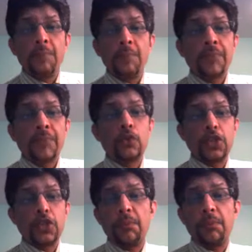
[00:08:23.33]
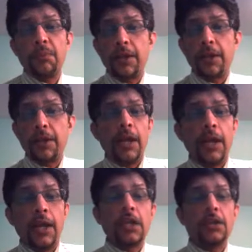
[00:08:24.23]
Kushal Pereira,
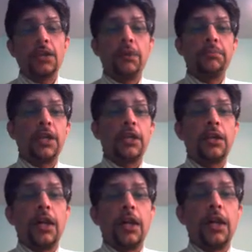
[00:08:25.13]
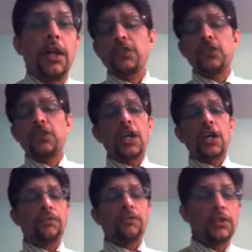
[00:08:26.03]
and then in fact Sri Lanka
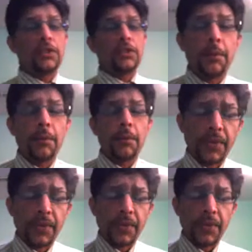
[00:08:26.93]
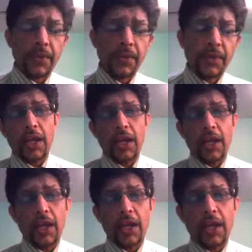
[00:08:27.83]
were in absolute strife,
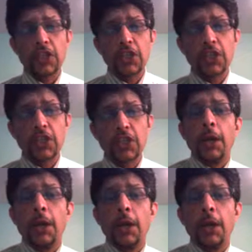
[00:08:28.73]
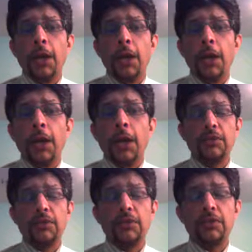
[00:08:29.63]
I would say, because
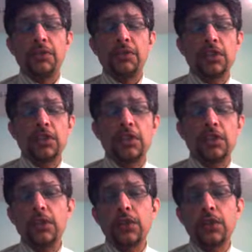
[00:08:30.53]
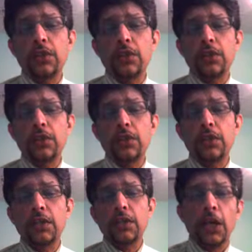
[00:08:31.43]
wickets started falling pretty
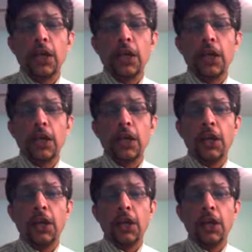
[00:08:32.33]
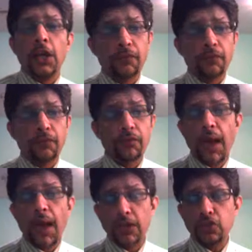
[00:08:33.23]
quickly. Upal Taranga was run out for 5,
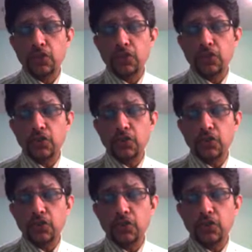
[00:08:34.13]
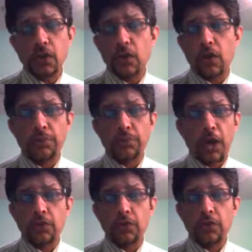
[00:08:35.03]
but Dasun Shanaka was out for naught to the
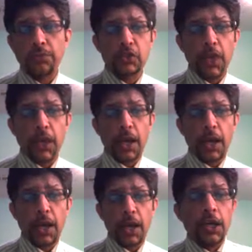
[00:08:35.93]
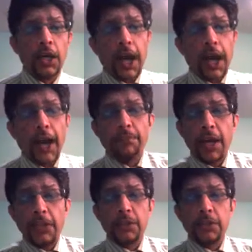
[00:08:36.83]
bowling Mustafizur Rahman, and
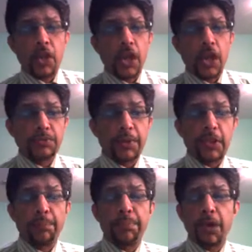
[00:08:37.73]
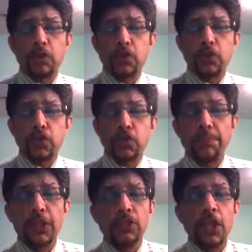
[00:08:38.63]
Mary Miraz picked up Kushal
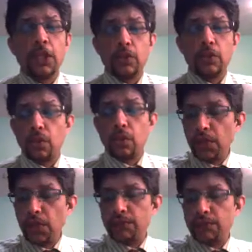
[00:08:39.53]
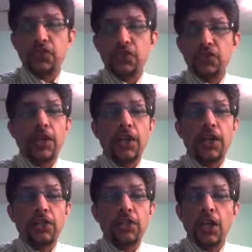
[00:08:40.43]
Mendes to leave the Sri
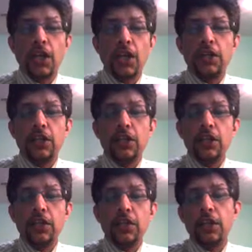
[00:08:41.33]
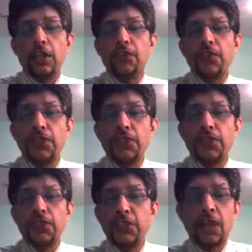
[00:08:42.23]
Lankans in a real
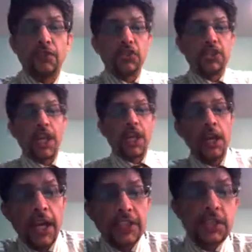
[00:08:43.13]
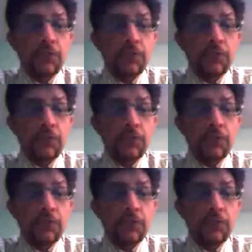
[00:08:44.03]
tizzy, I would say, as they were